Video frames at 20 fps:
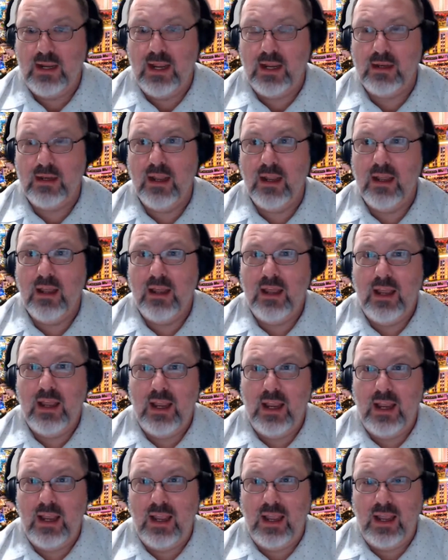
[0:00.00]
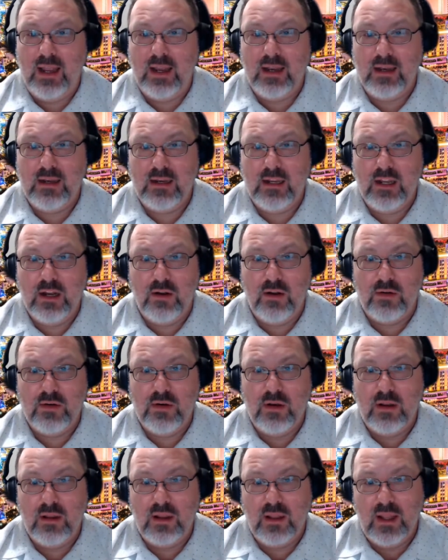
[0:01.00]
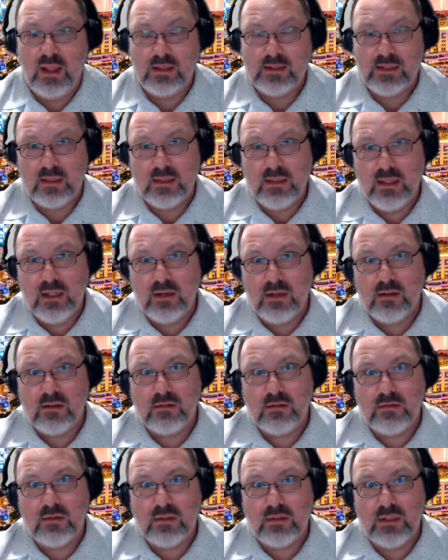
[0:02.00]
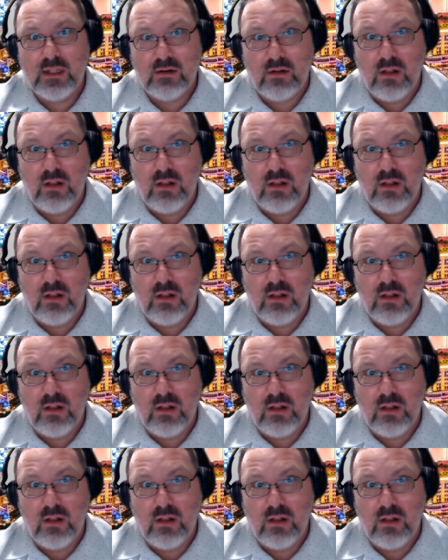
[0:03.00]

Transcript: And it's a little